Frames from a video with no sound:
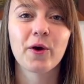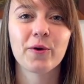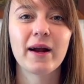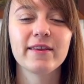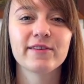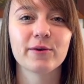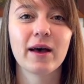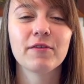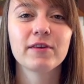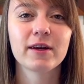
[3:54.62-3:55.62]
Alright, so
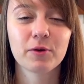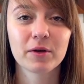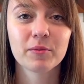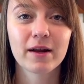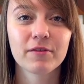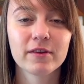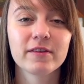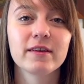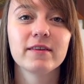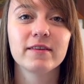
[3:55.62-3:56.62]
after a quick
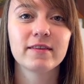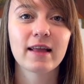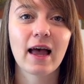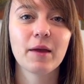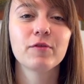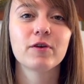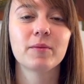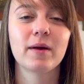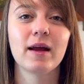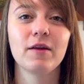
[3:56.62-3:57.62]
breakfast, it is time for
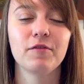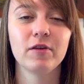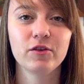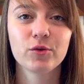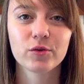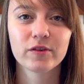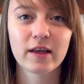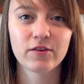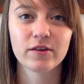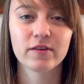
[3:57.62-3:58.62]
my virtual
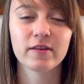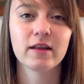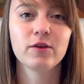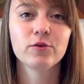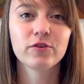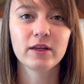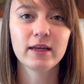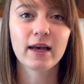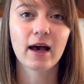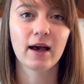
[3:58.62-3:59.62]
sessions, and
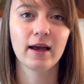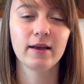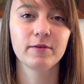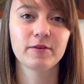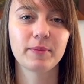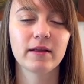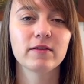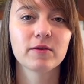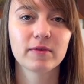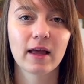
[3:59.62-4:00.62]
usually I
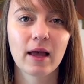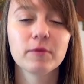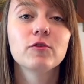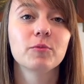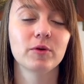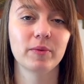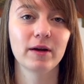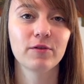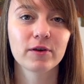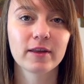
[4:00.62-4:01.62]
spend some time to
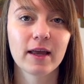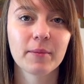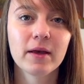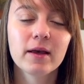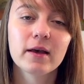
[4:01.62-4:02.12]
prepare for them.